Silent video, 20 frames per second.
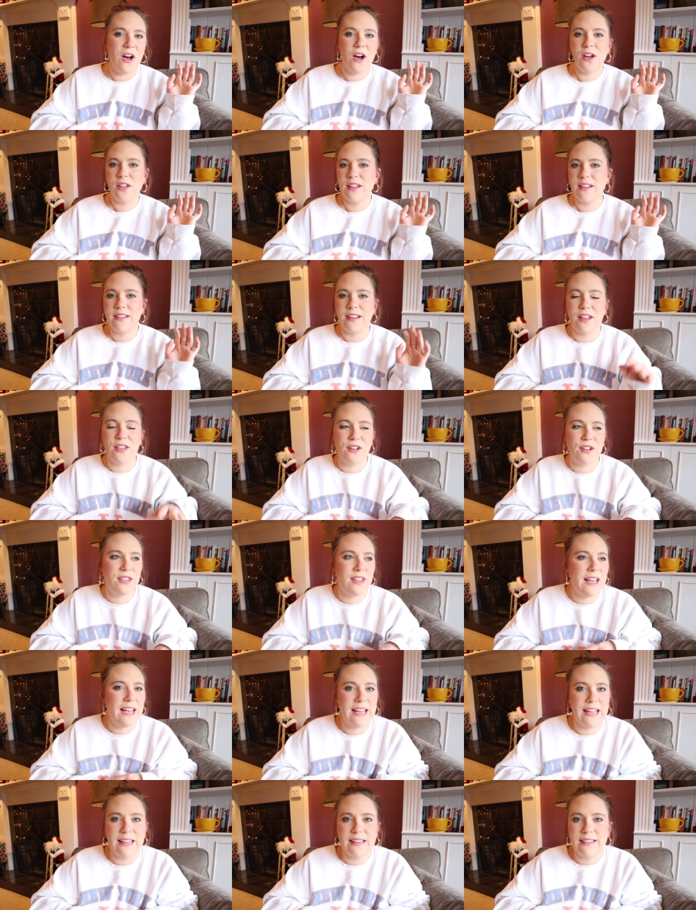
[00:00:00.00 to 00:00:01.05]
all those other
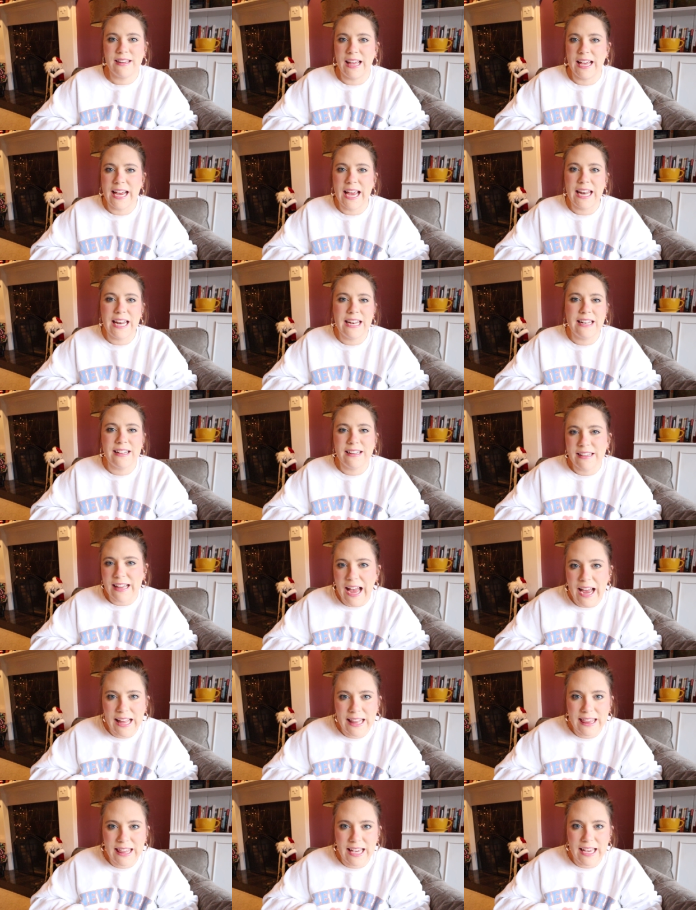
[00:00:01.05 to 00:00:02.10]
things, like any
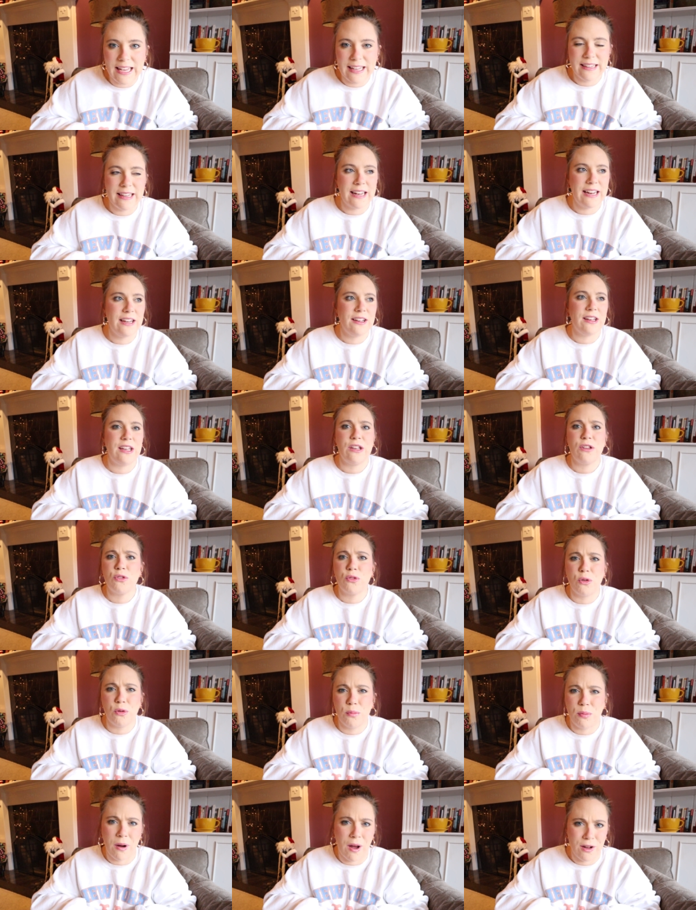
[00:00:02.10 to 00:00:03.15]
design things, any like
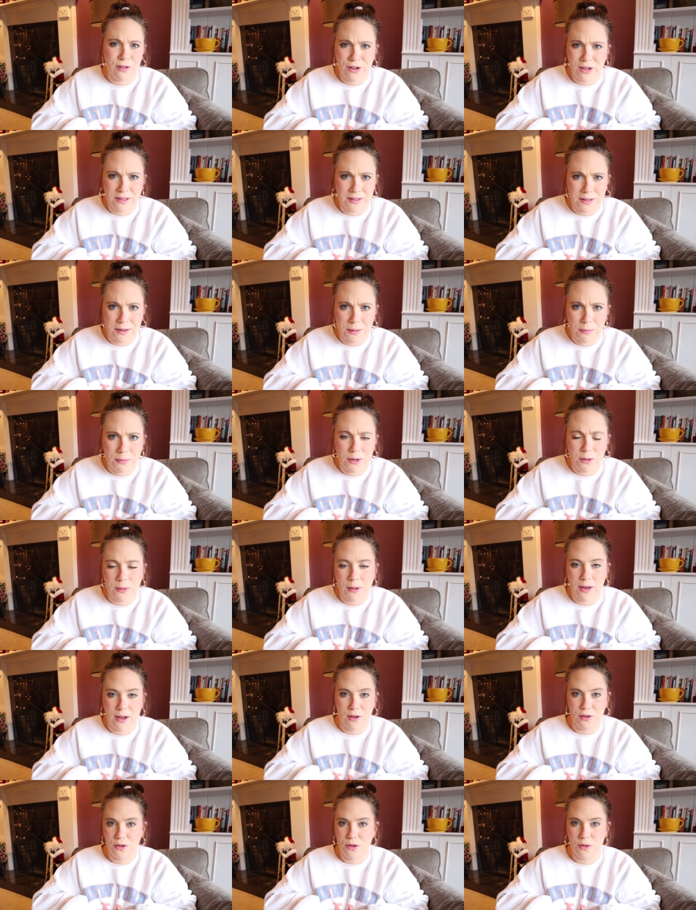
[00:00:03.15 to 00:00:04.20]
school projects that I'm
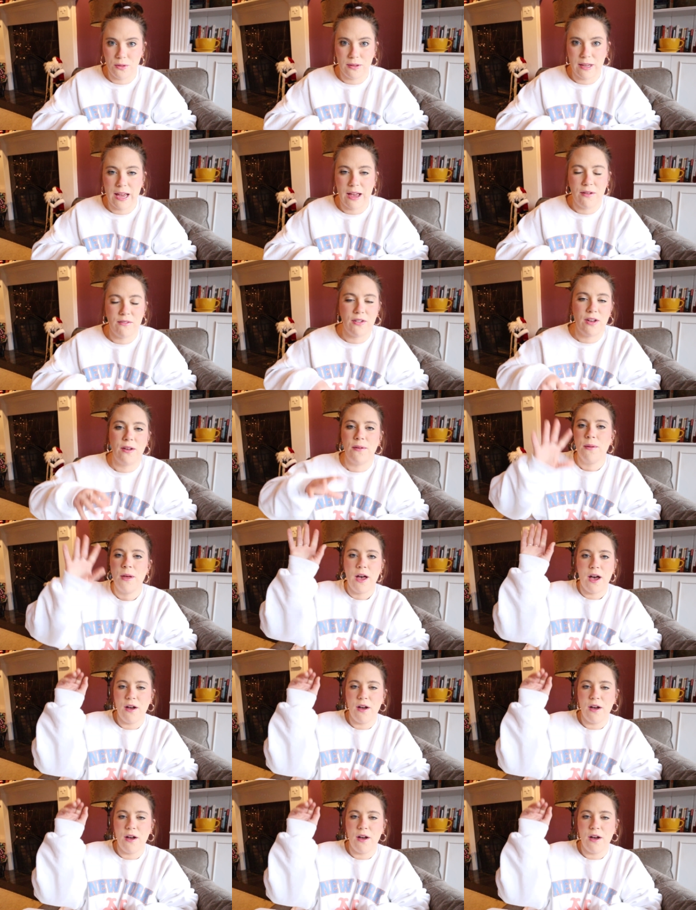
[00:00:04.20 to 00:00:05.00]
doing, I'll use Canva.